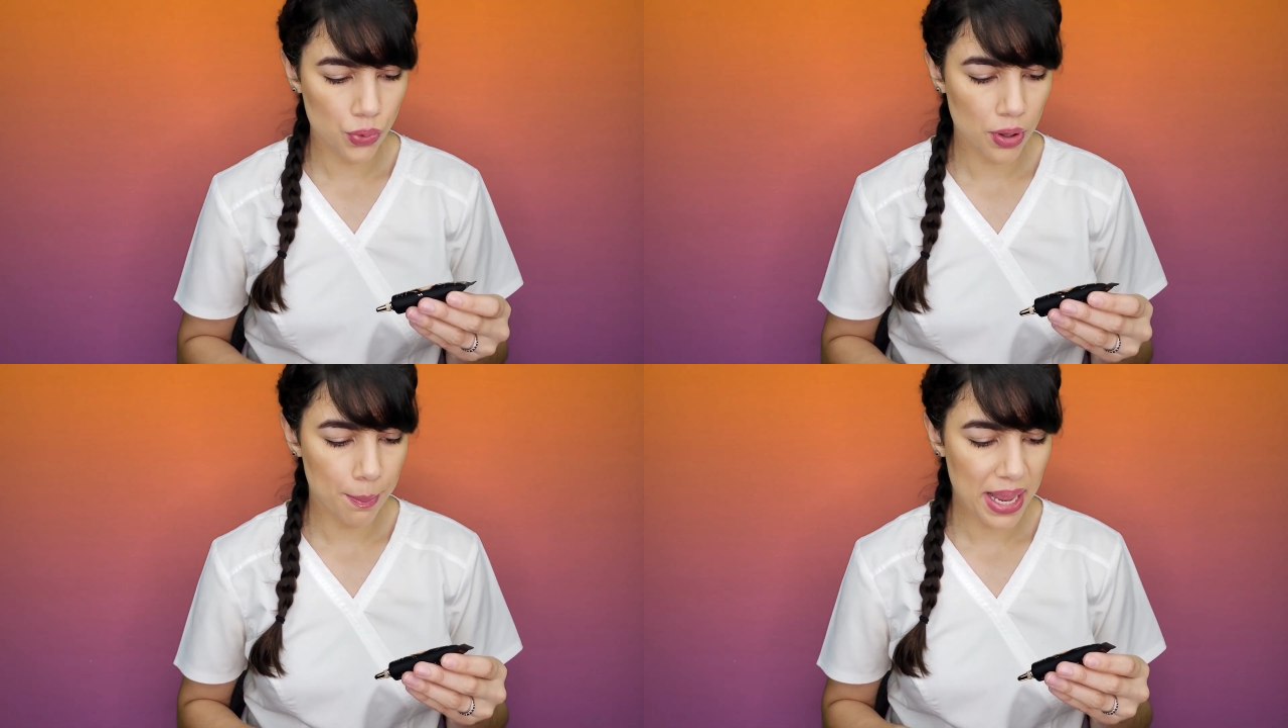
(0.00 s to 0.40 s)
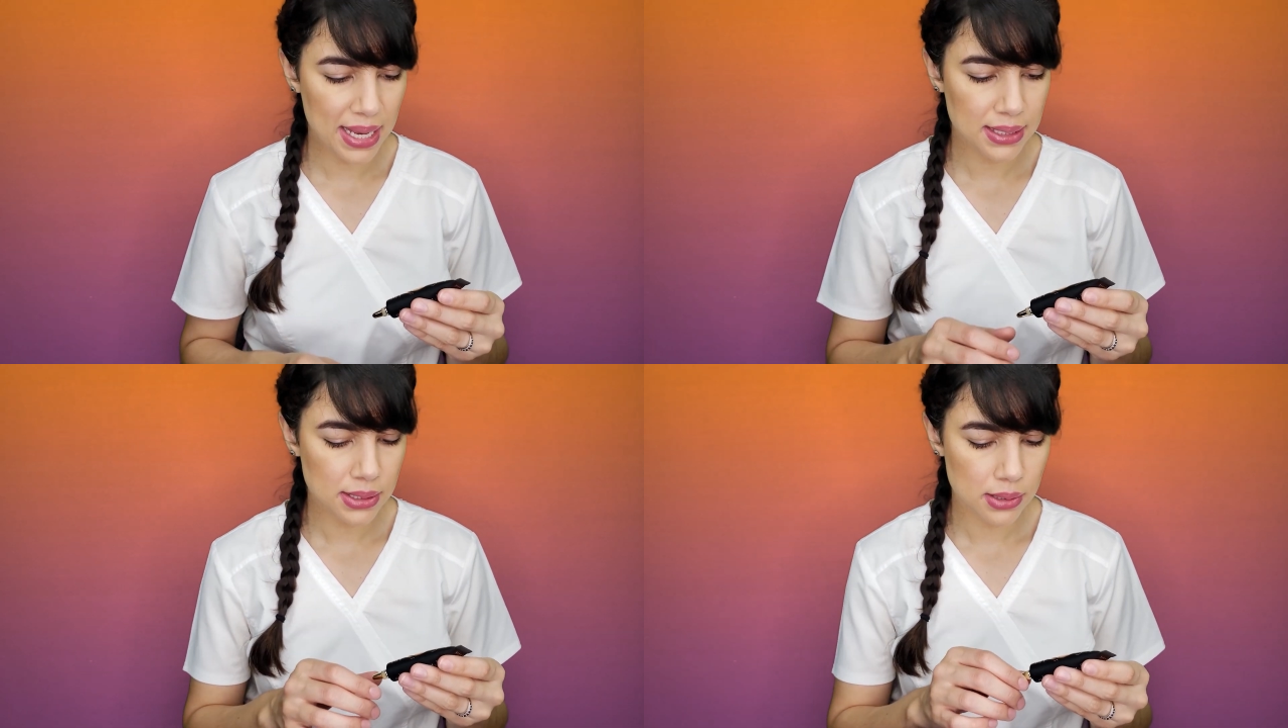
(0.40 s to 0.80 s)
The
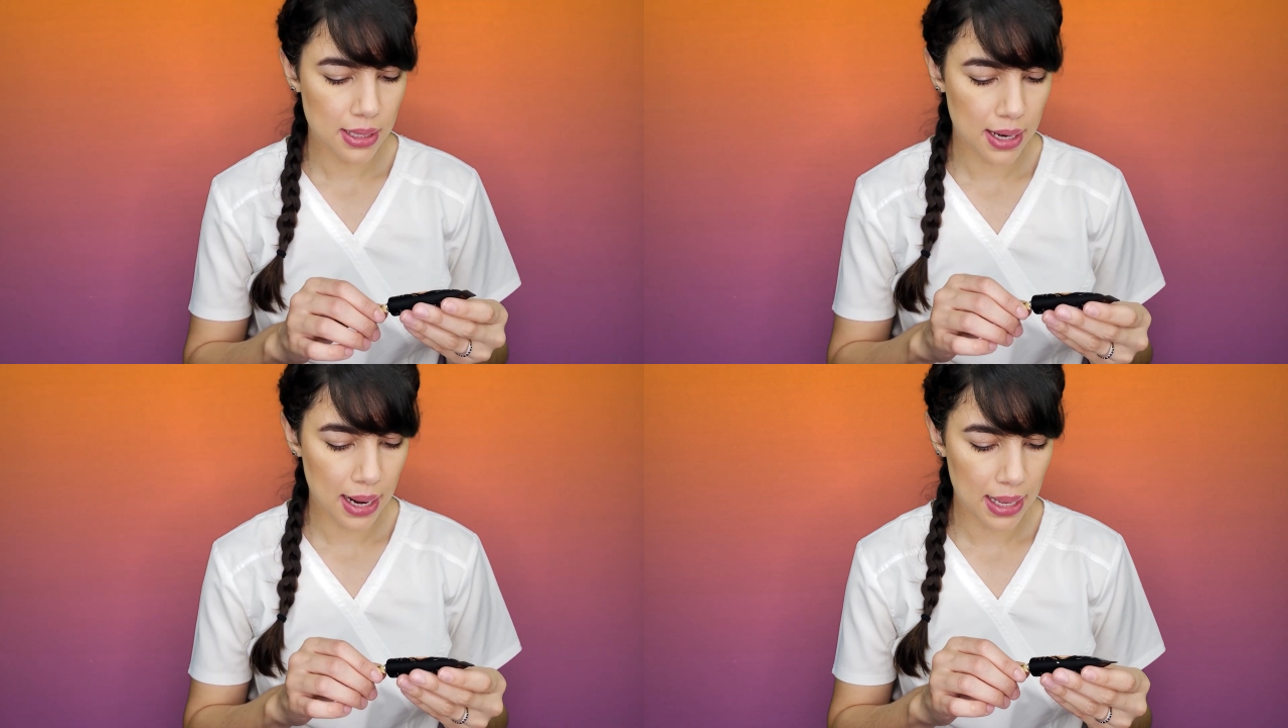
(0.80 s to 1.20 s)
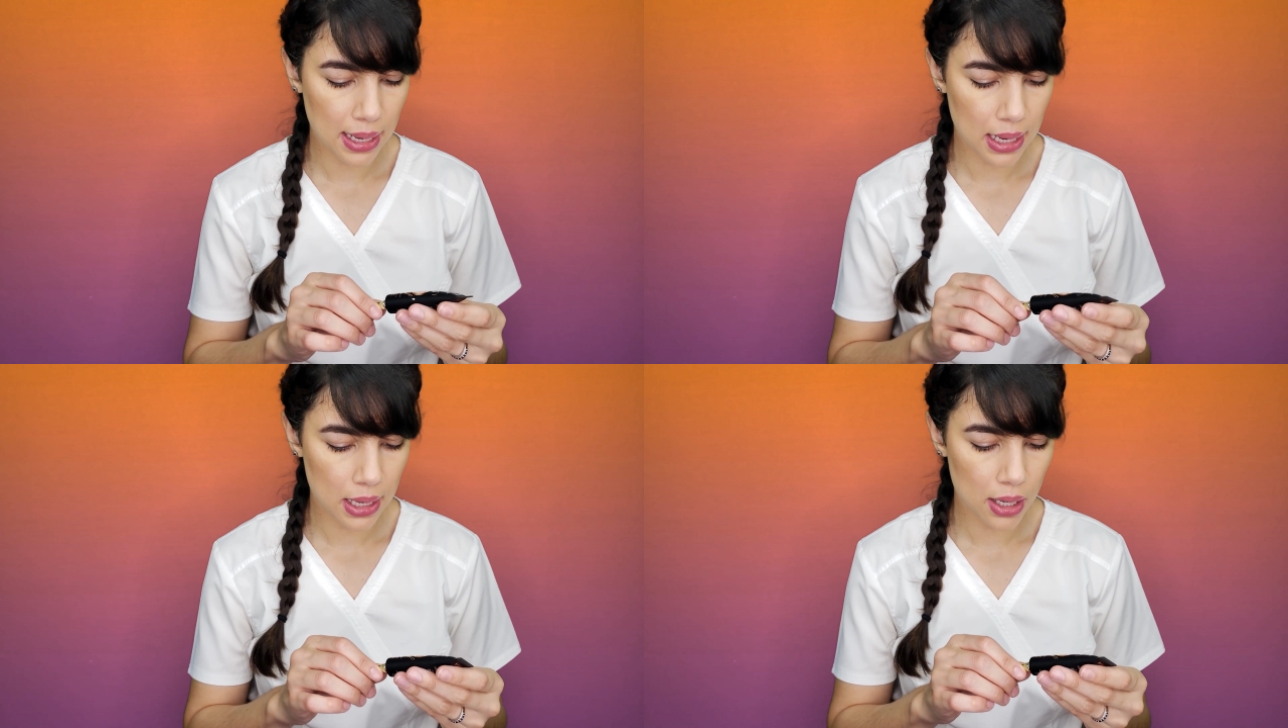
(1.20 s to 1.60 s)
base that I
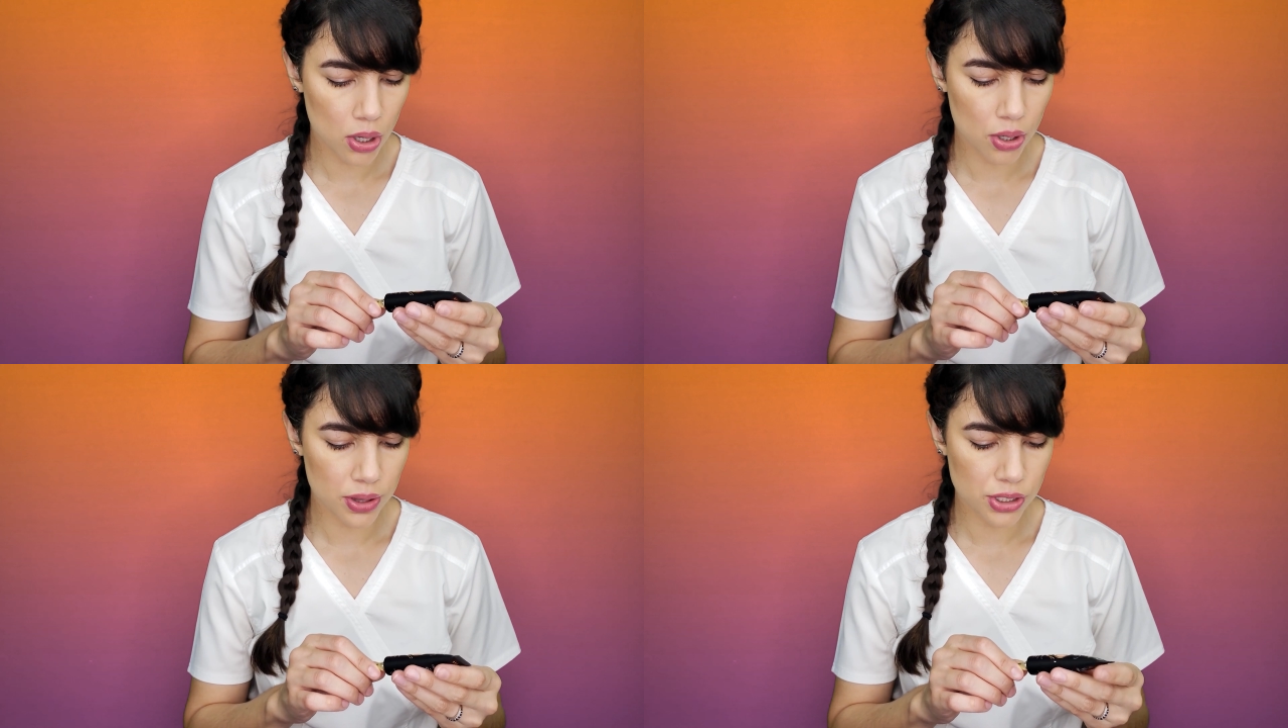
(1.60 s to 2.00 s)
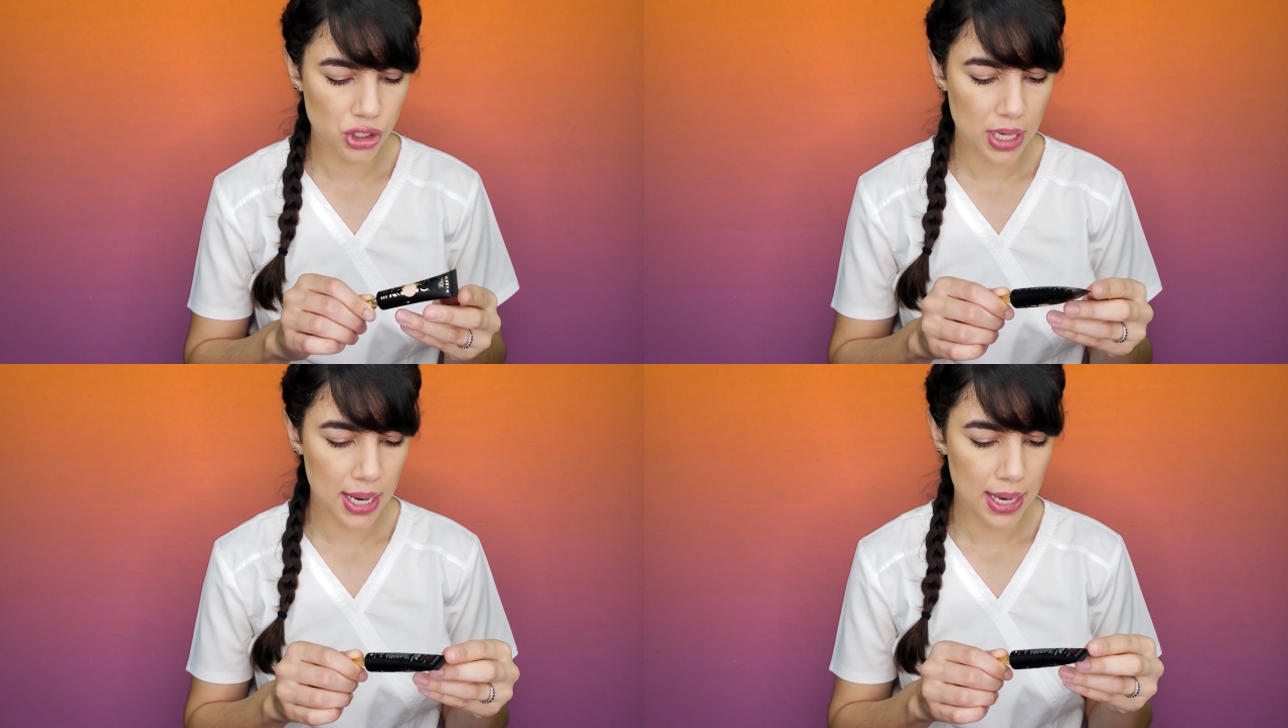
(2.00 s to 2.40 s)
got, or the
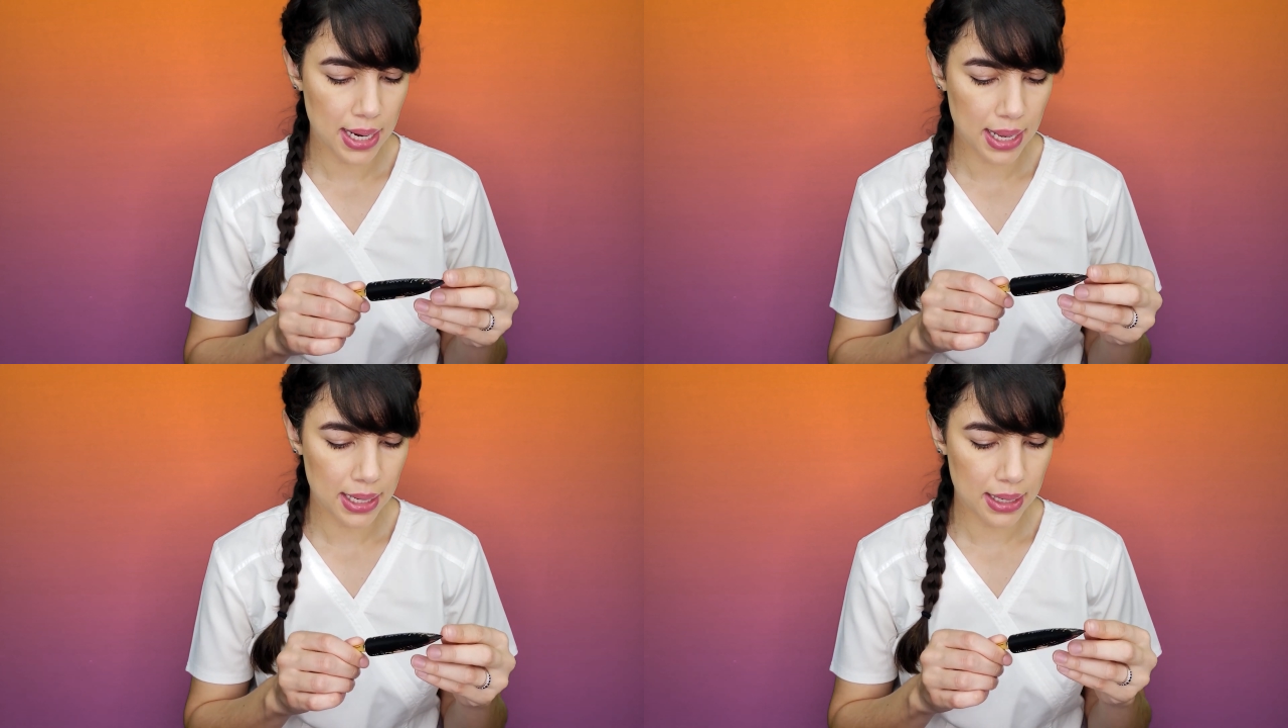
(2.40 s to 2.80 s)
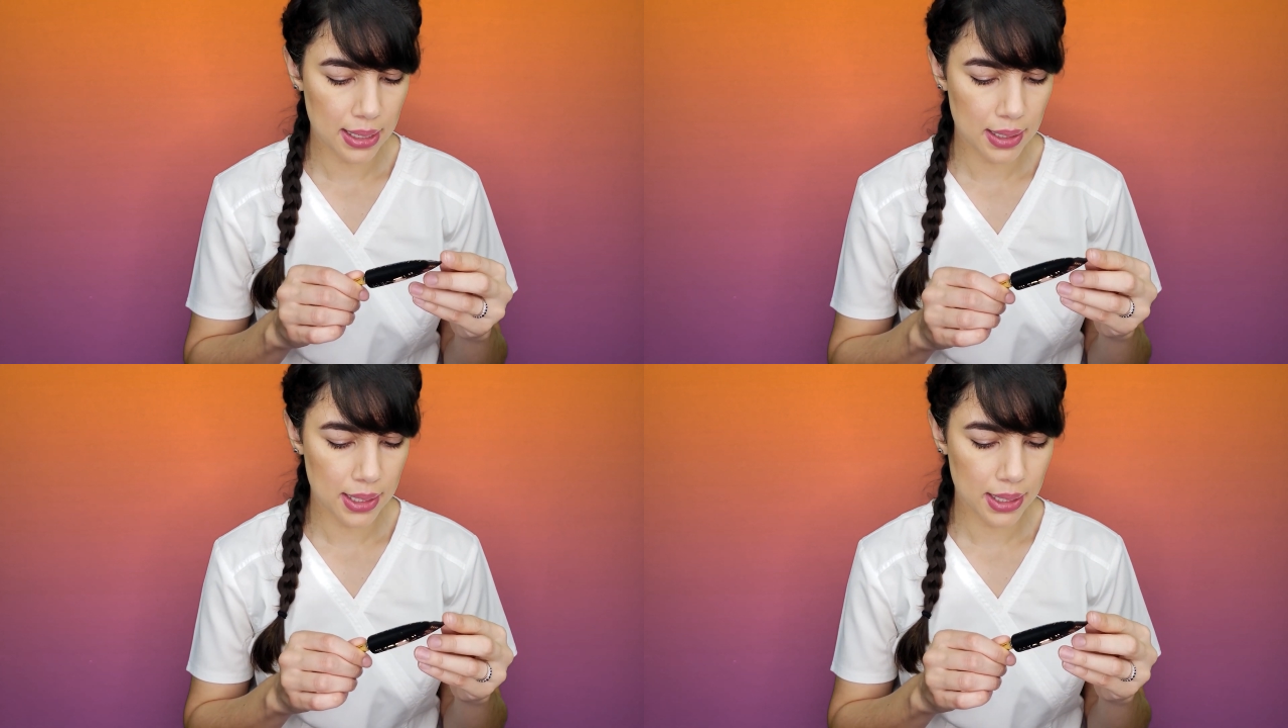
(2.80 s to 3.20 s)
shade I got,